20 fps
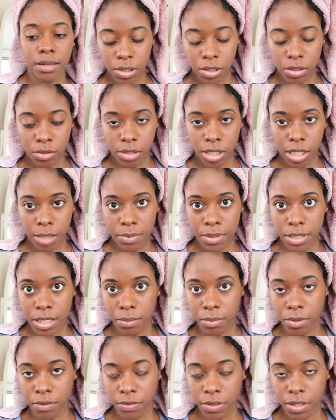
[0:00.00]
I'm gonna grab
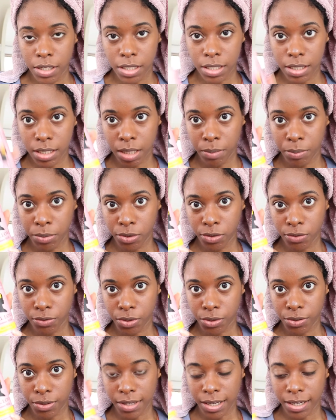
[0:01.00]
some of this Camille
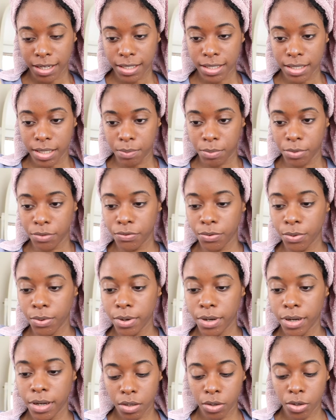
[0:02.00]
Rose, like I said
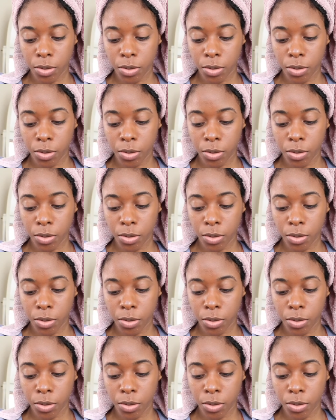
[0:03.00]
before,